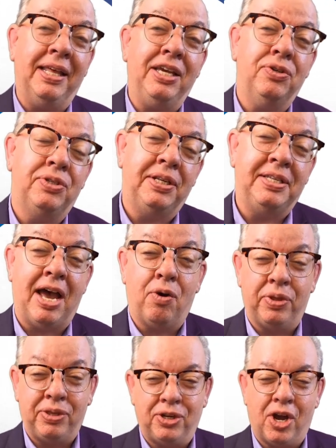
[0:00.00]
that you sit
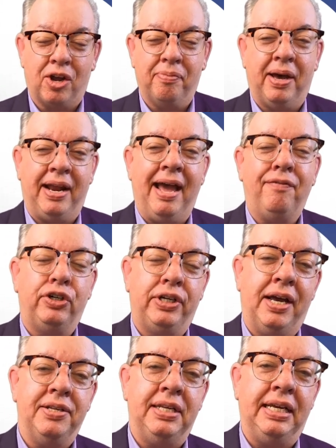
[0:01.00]
down with to talk about
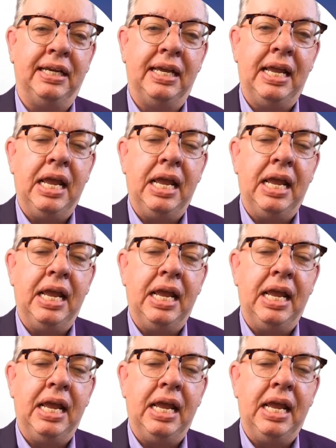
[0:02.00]
advertising,